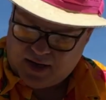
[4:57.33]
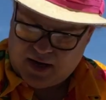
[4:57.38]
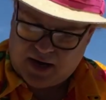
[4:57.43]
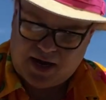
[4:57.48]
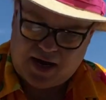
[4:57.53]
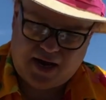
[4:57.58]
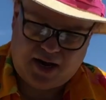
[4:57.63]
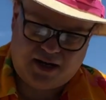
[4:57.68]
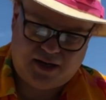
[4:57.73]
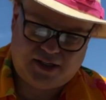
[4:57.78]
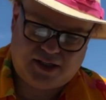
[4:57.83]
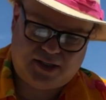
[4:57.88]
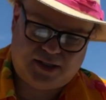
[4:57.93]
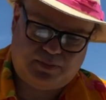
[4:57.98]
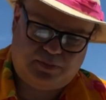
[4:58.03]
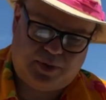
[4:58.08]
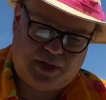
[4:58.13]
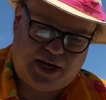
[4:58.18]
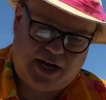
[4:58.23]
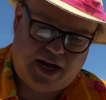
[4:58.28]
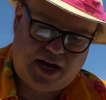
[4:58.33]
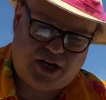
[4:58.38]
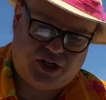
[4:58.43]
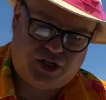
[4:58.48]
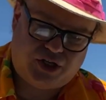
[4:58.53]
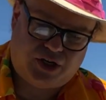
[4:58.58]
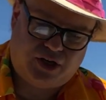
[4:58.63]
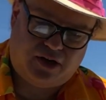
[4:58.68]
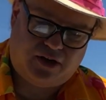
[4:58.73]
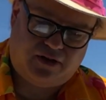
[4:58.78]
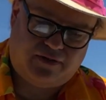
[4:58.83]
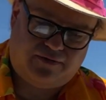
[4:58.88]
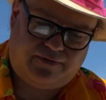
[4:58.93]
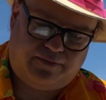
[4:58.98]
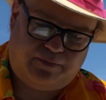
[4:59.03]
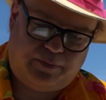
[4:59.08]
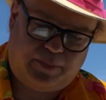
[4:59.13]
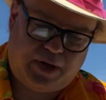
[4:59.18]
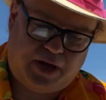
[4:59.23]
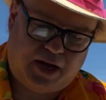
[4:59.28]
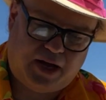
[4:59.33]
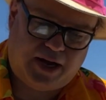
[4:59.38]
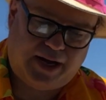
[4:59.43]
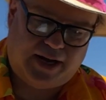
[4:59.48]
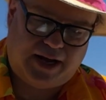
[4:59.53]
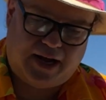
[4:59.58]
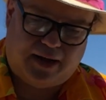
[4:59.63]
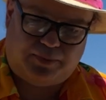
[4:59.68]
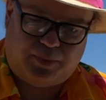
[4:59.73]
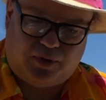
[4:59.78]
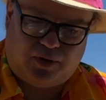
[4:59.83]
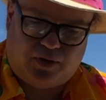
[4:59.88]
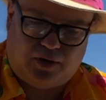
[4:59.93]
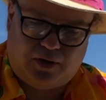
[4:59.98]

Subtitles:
And a splash of pineapple.